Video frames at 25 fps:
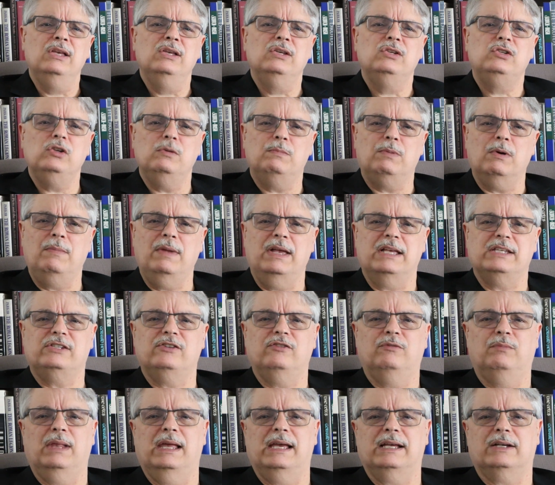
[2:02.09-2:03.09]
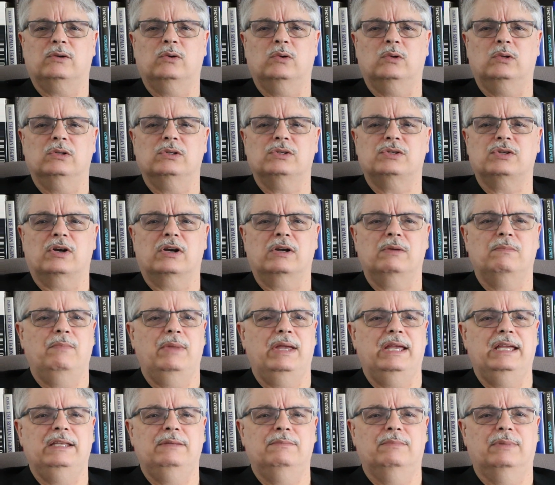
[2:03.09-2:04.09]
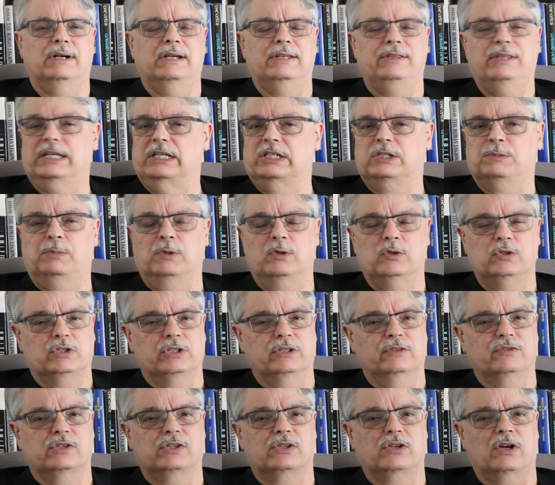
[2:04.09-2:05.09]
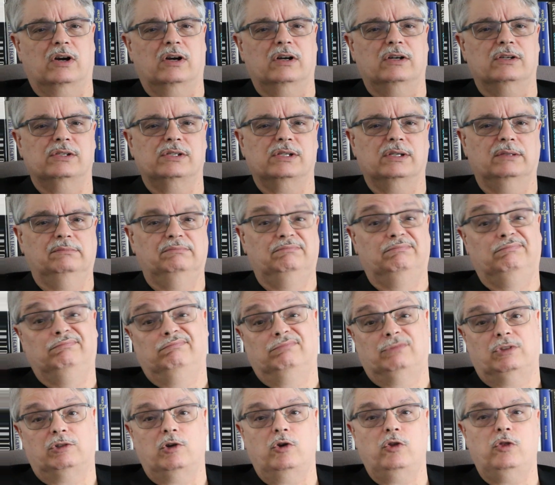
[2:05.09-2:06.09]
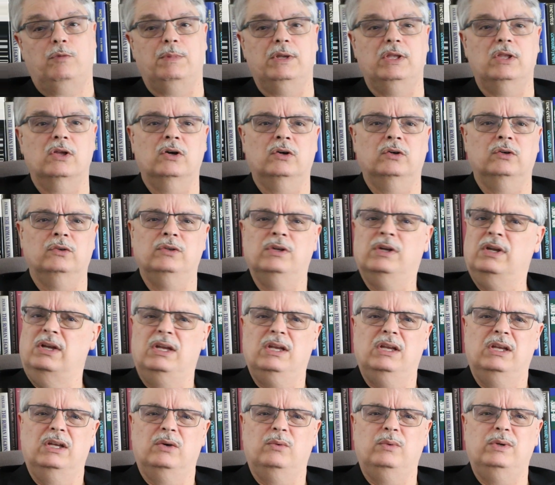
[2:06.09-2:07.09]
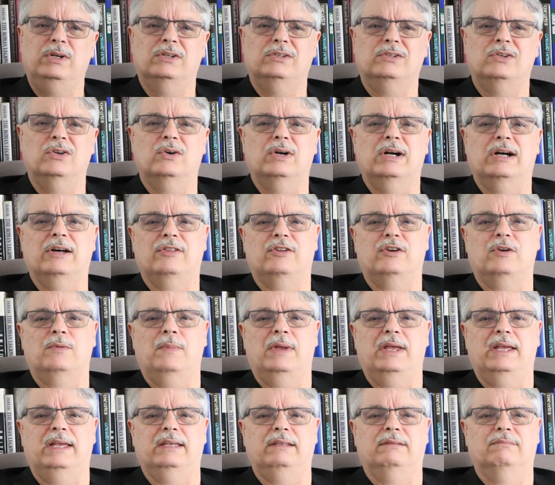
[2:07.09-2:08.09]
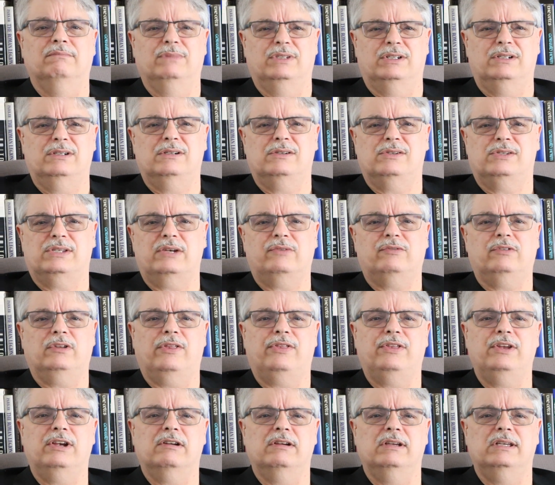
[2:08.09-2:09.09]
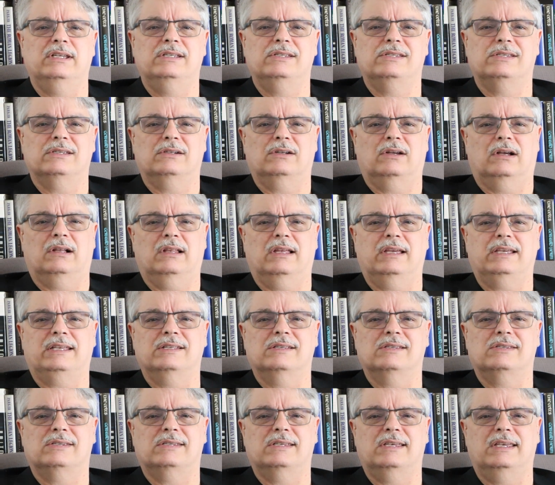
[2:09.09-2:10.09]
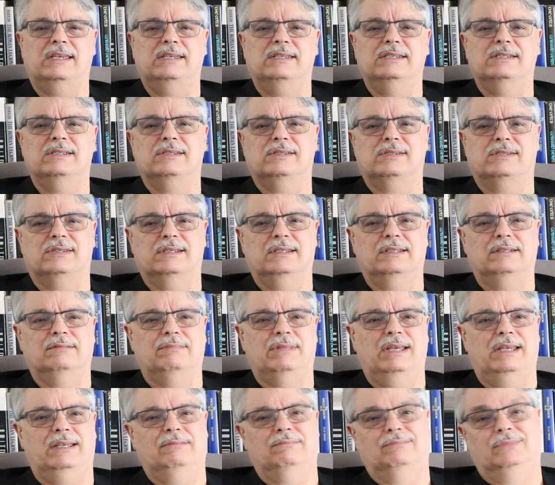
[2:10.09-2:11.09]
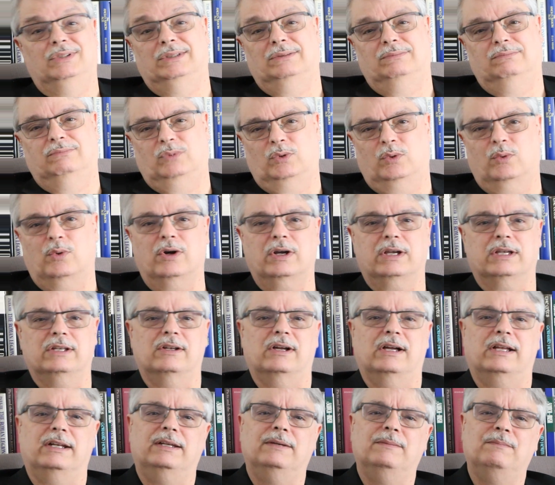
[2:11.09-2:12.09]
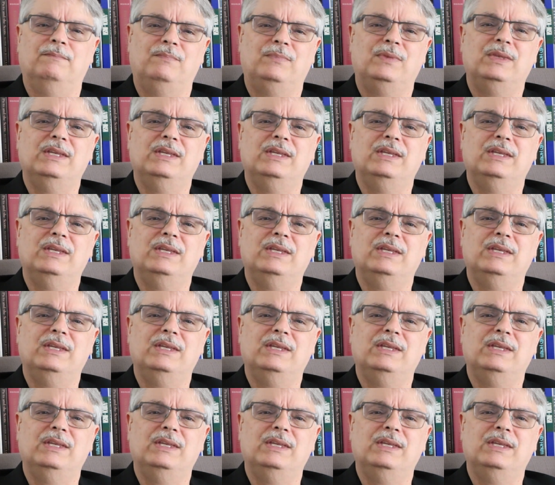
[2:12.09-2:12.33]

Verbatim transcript: Supermassive black holes aren't made by the explosion of stars. Truth be known, we don't know how they're made. There are several theories, and all I can say is that, hey, well, we're working on it.